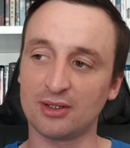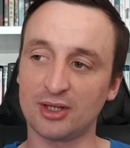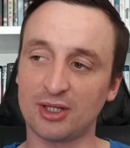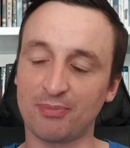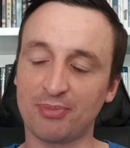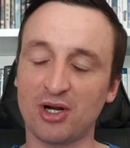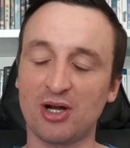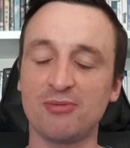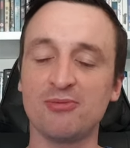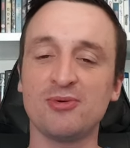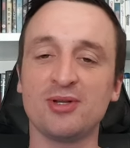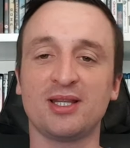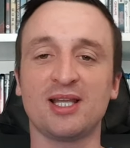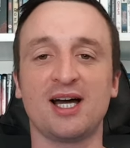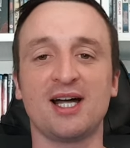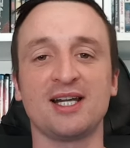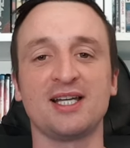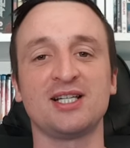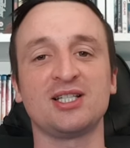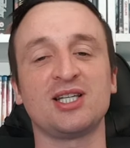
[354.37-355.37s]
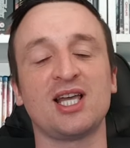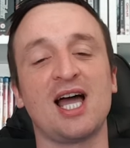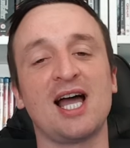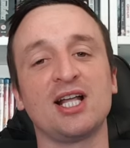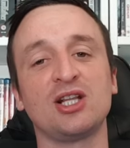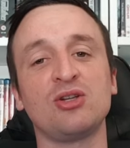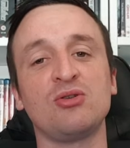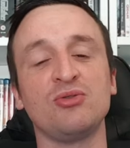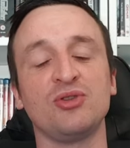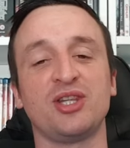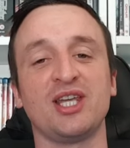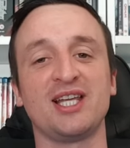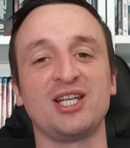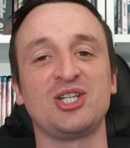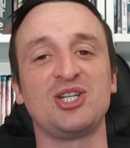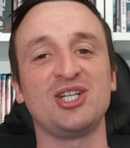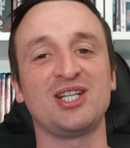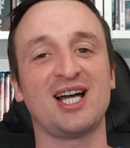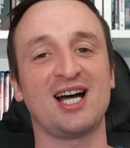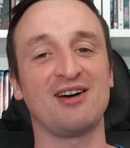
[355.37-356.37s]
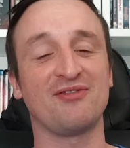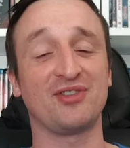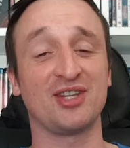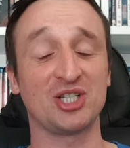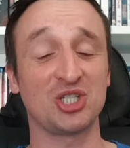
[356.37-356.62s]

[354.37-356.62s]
the problem with that is I don't think she'd have